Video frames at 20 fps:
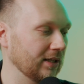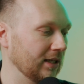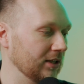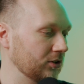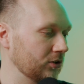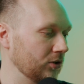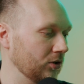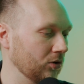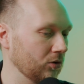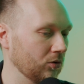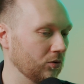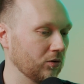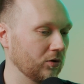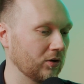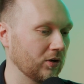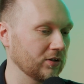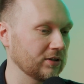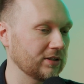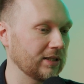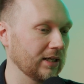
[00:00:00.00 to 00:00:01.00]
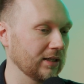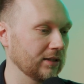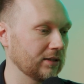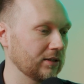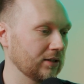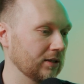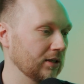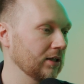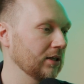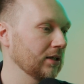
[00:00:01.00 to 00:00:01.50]
also
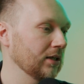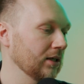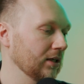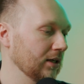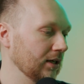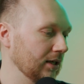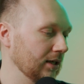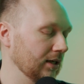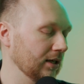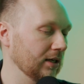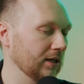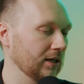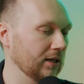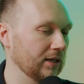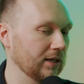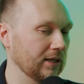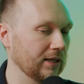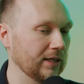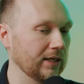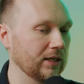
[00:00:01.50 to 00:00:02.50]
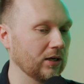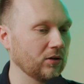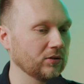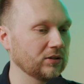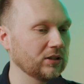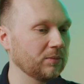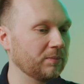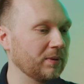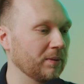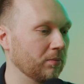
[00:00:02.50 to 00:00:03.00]
consult
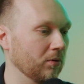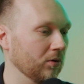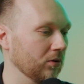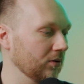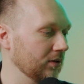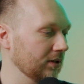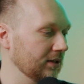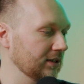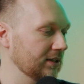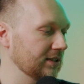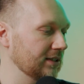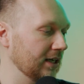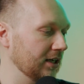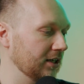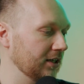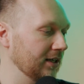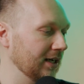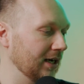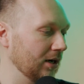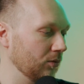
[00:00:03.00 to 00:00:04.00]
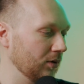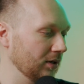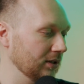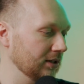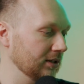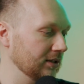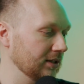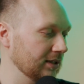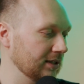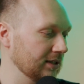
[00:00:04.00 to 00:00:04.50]
other people in this area,
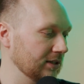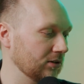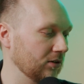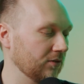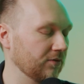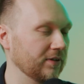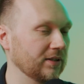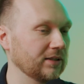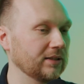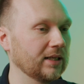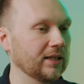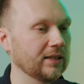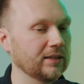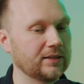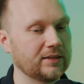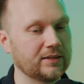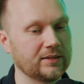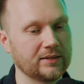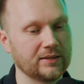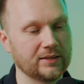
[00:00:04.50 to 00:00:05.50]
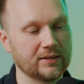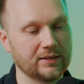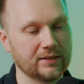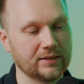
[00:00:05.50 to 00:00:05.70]
whether this is something that